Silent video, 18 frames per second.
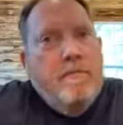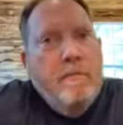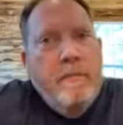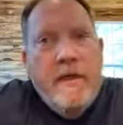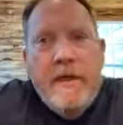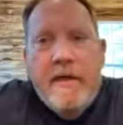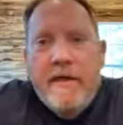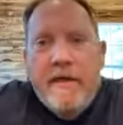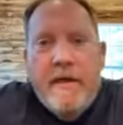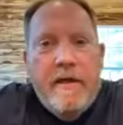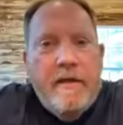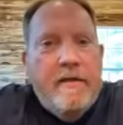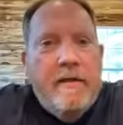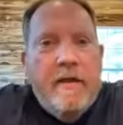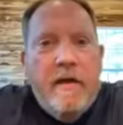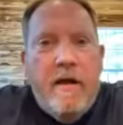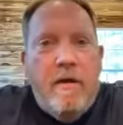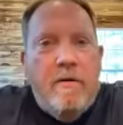man, they
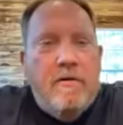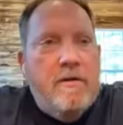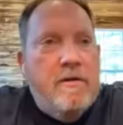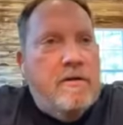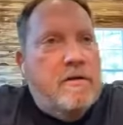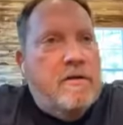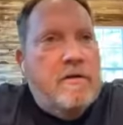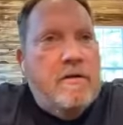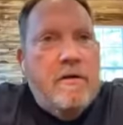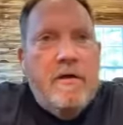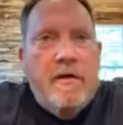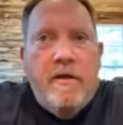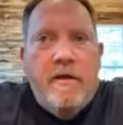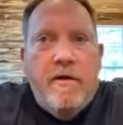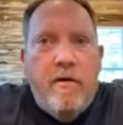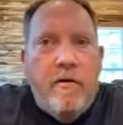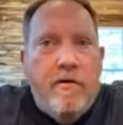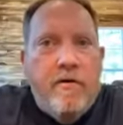they all just uh,
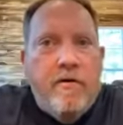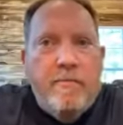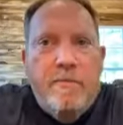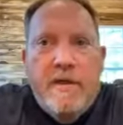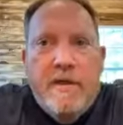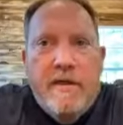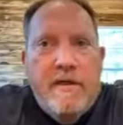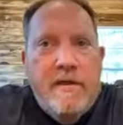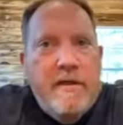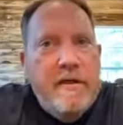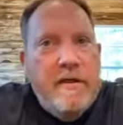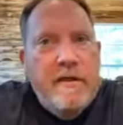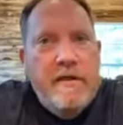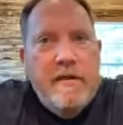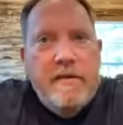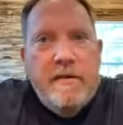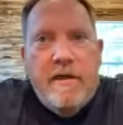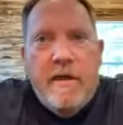encouraged me
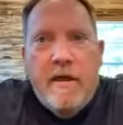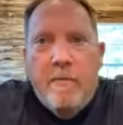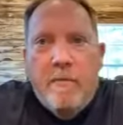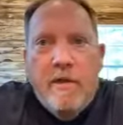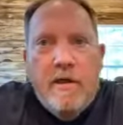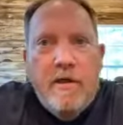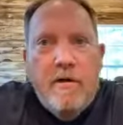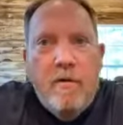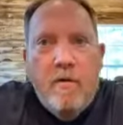and kept me